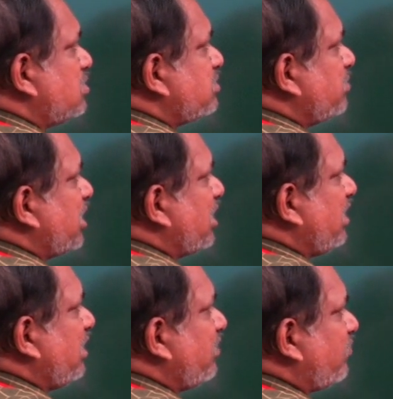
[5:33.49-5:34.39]

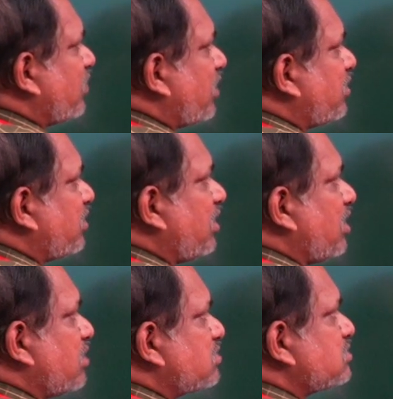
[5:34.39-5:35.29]
Similarly, 30
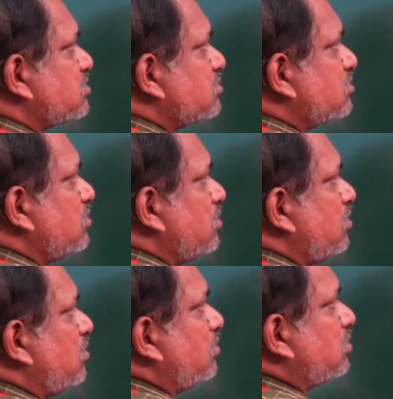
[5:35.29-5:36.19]
days.
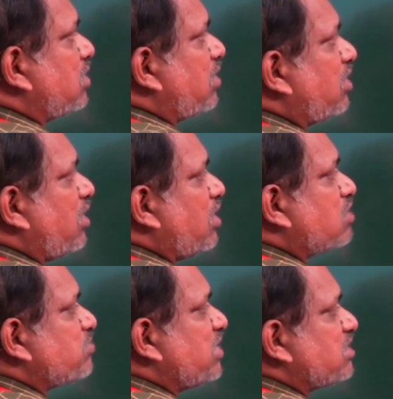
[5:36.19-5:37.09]
30
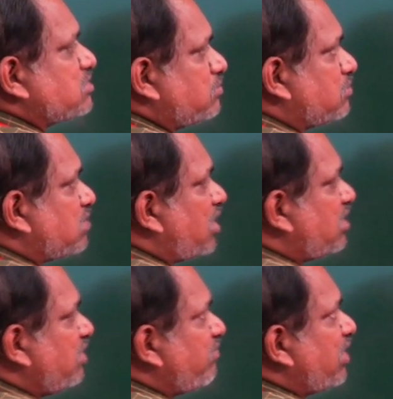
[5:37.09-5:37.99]
days means
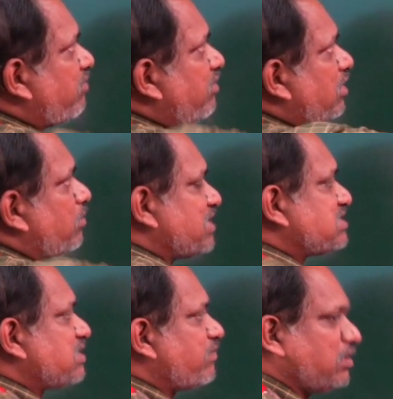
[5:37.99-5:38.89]
30 when divided by
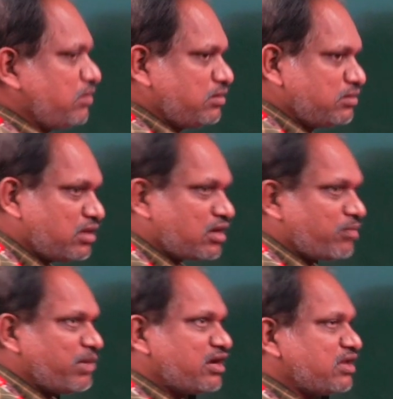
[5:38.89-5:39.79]
7. The
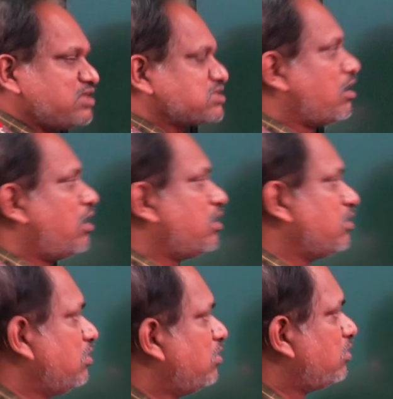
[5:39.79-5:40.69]
remainder is
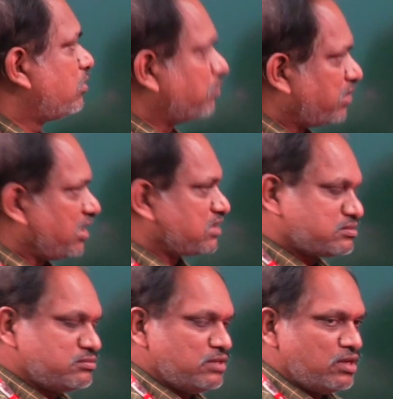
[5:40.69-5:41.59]
called 2
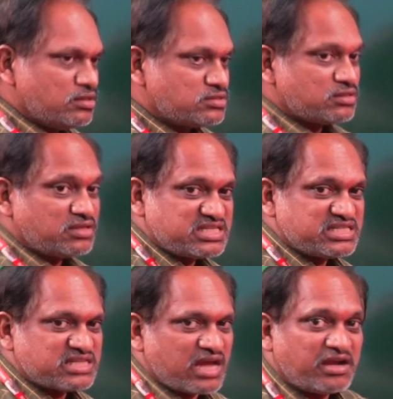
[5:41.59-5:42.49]
days. So this
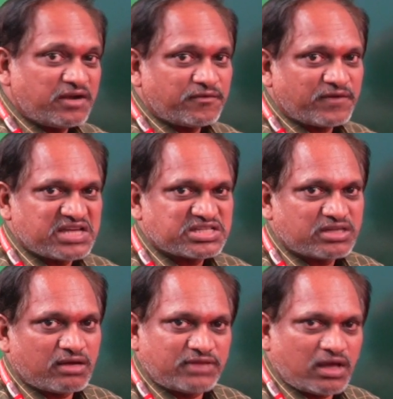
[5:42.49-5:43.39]
is
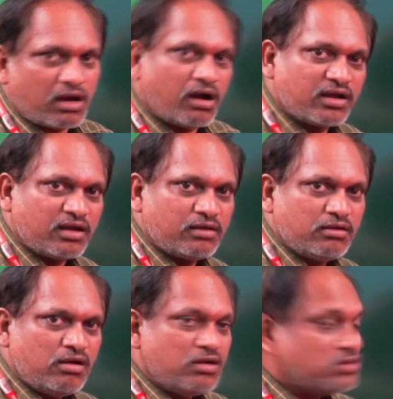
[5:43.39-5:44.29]
identification of the odd day.
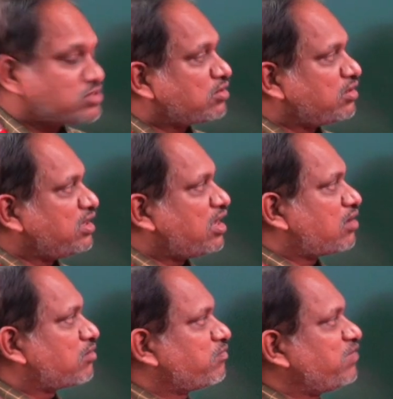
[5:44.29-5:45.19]
So
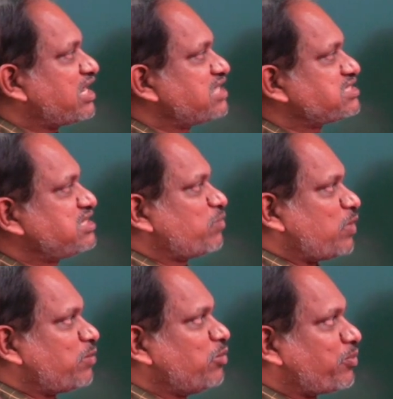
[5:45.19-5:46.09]
here we consider
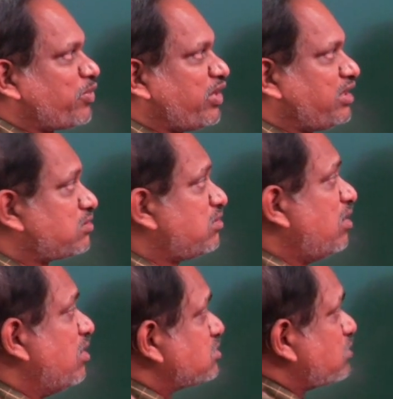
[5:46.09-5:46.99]
one more point.
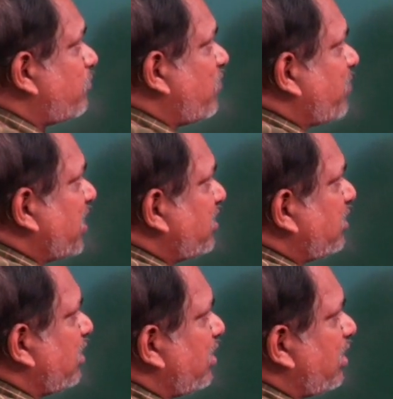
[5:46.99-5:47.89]
So for
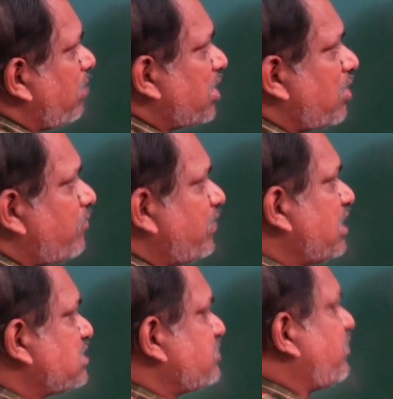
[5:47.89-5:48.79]
particular number of
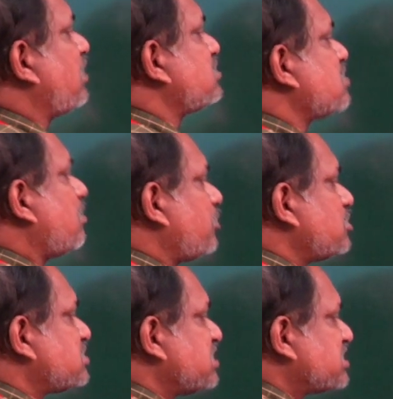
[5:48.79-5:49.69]
days, for
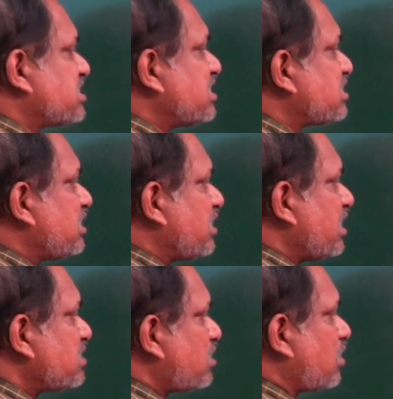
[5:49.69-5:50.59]
example 63
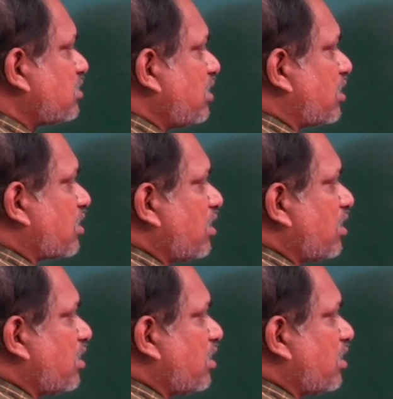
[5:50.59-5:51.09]
days are there.